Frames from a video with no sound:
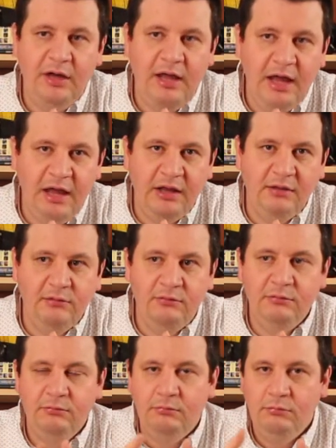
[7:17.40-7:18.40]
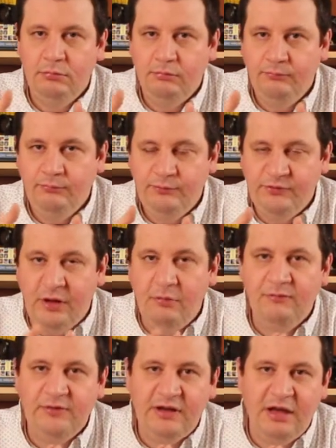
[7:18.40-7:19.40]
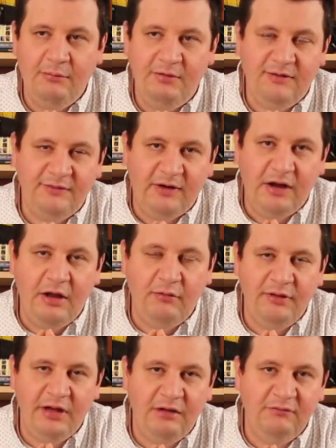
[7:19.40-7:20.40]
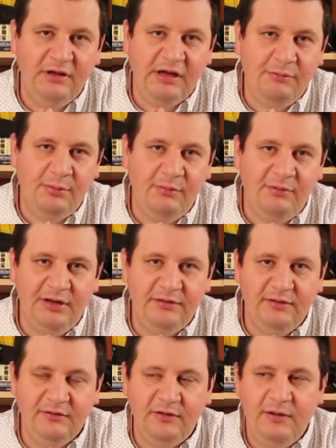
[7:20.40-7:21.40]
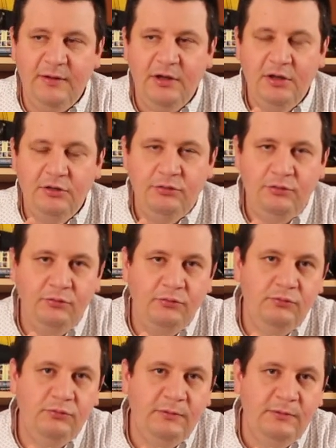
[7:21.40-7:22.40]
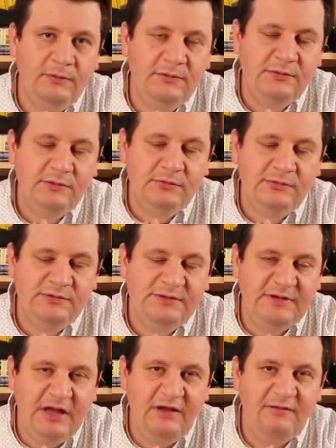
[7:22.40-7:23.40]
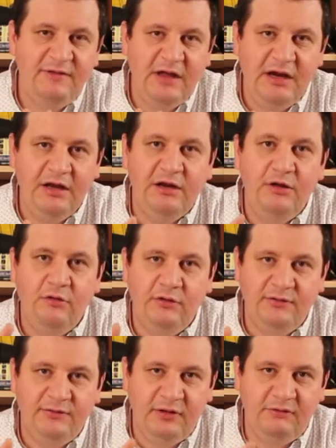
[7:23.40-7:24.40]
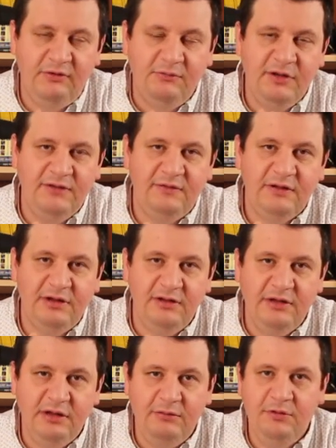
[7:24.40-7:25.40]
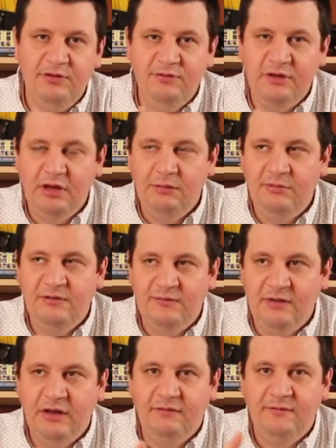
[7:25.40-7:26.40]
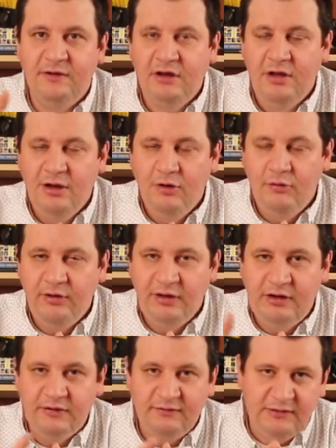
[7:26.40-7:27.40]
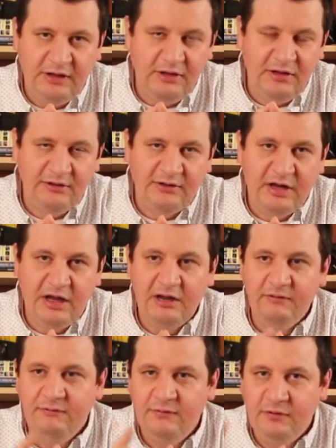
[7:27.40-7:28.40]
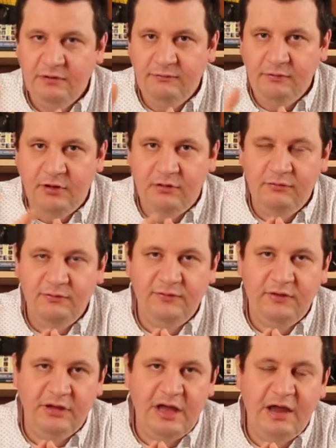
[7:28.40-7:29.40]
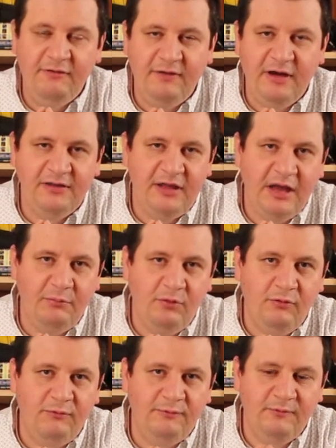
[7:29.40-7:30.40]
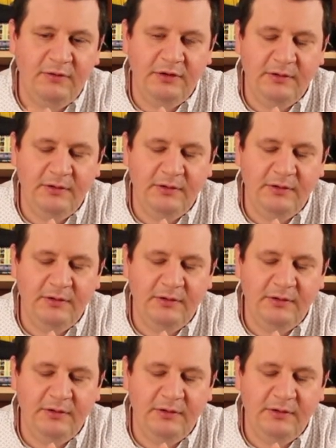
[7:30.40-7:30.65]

And some of the cameras right now, they have the capabilities to save directly on a server. Basically, the image can be saved on an external drive if you are using Wi-Fi type of